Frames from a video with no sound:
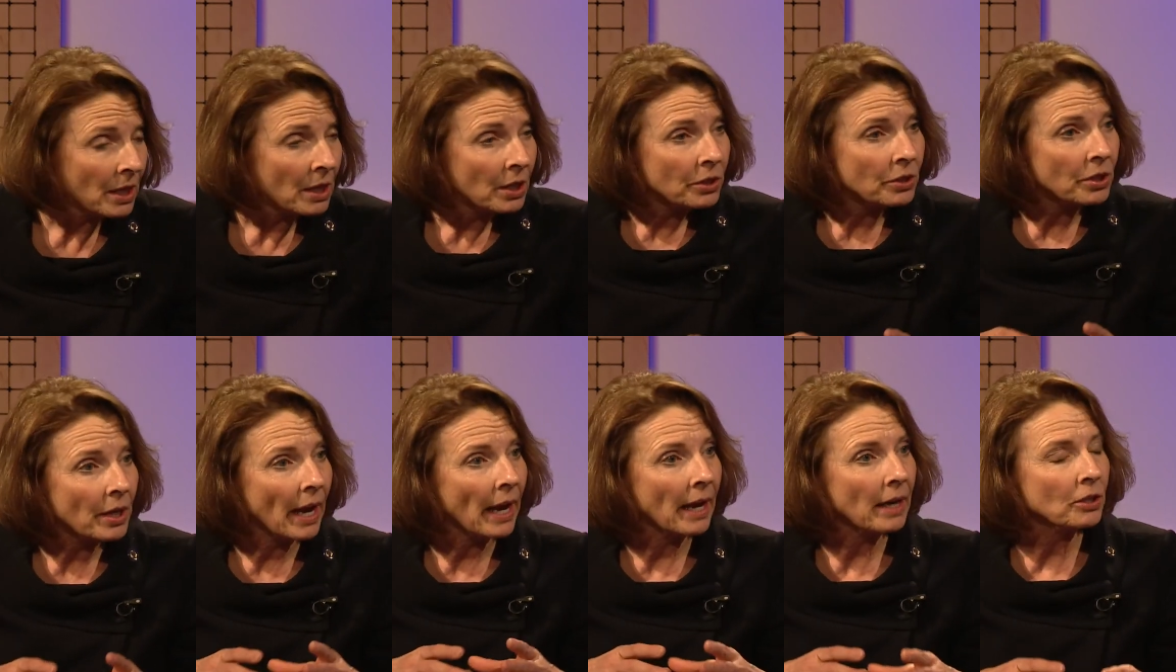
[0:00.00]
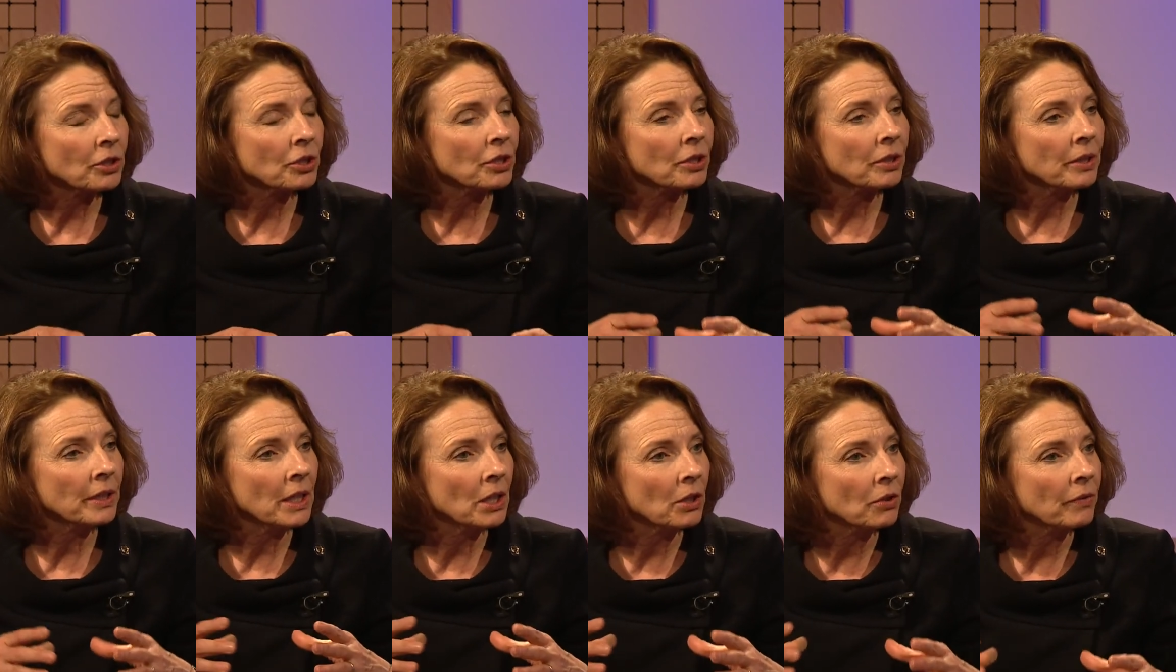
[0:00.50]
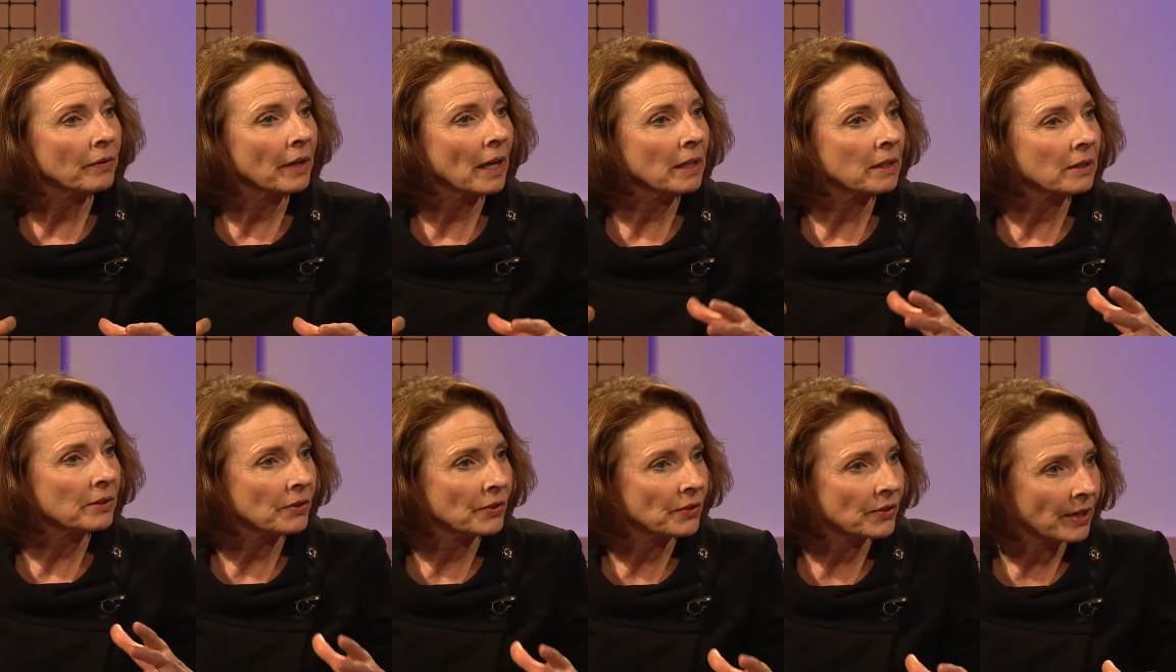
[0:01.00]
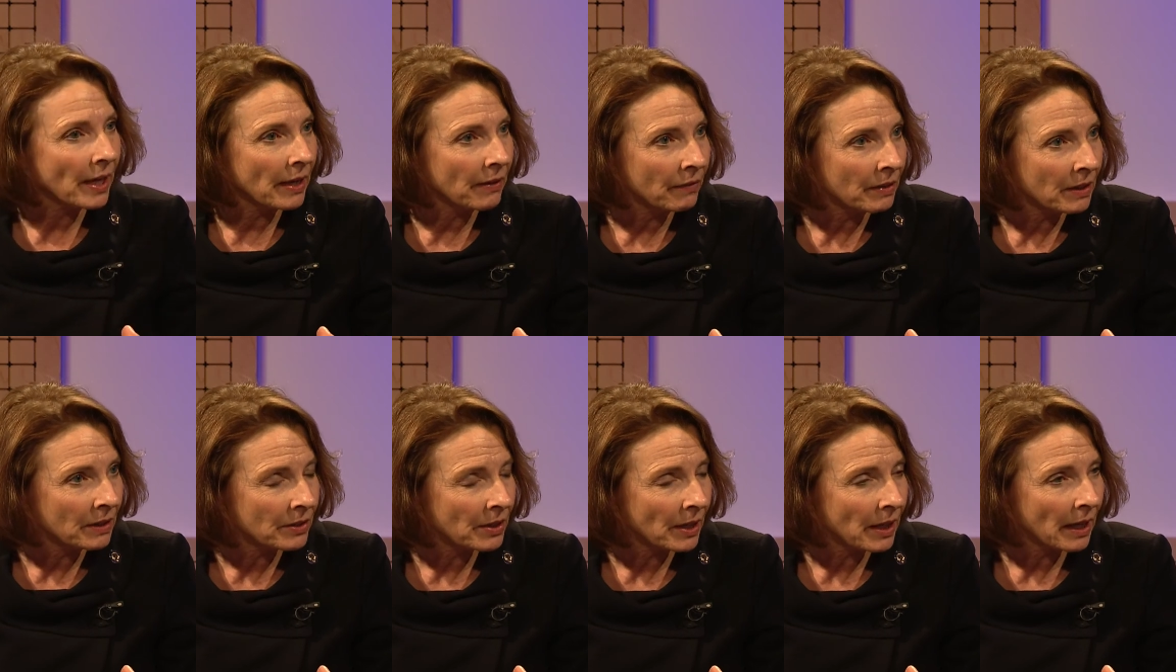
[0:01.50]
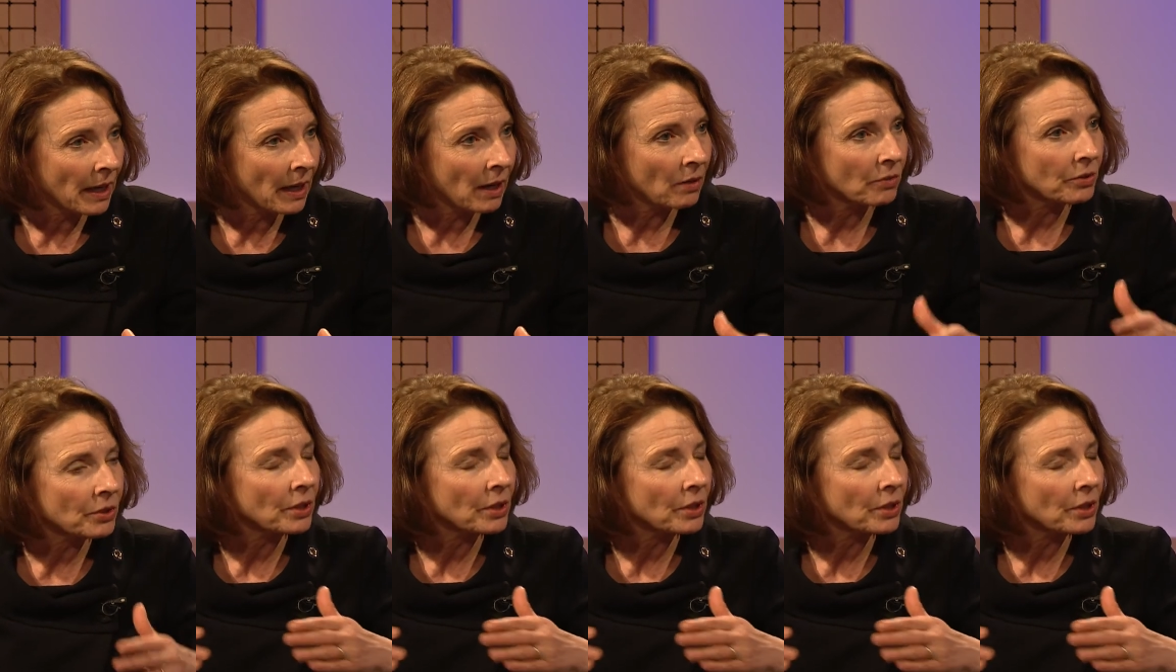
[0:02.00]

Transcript: to actually create a savings account